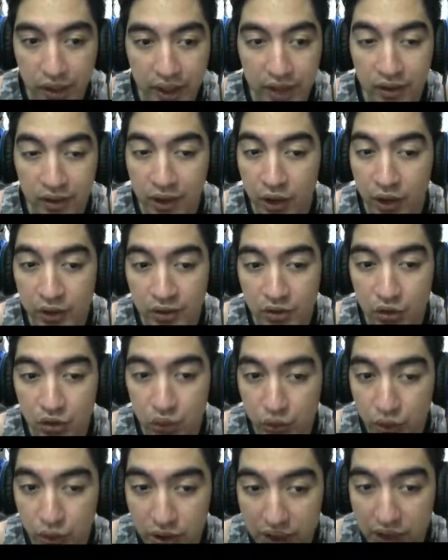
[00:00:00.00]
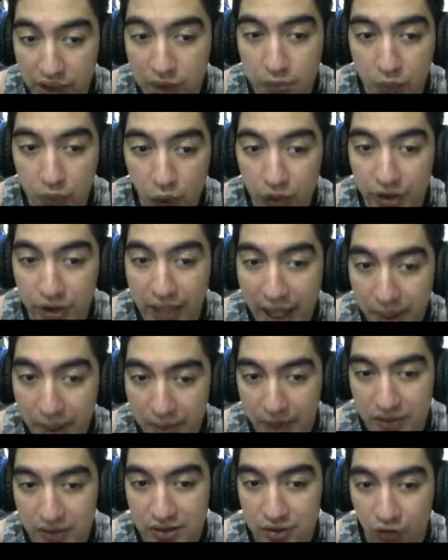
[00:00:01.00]
and to deal more
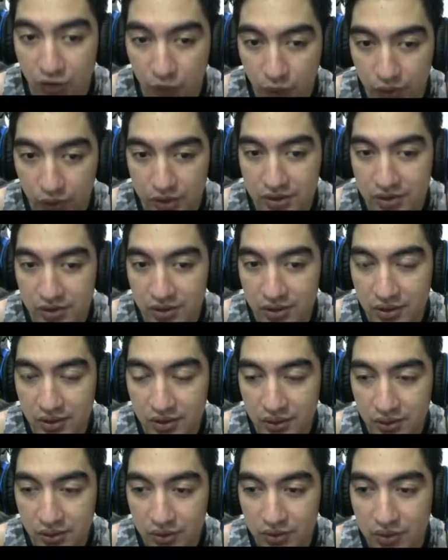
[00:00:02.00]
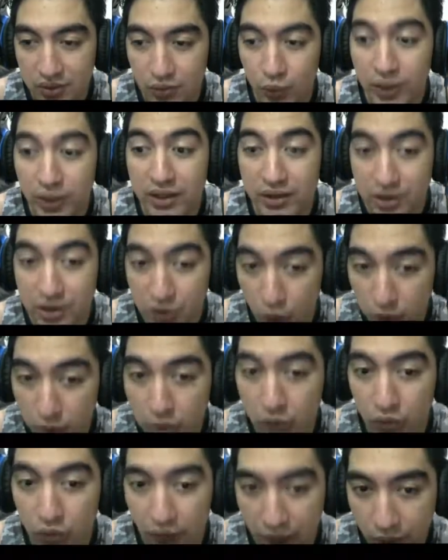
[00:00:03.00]
damage, of course, with
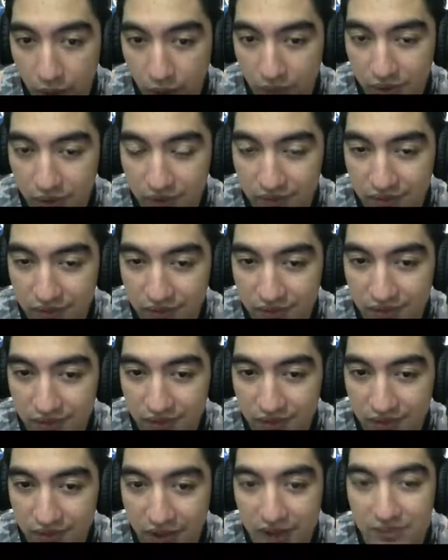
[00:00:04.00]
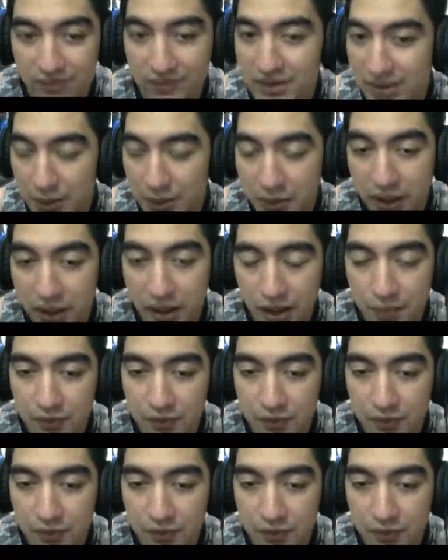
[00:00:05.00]
double Rauk. Right? Teaming up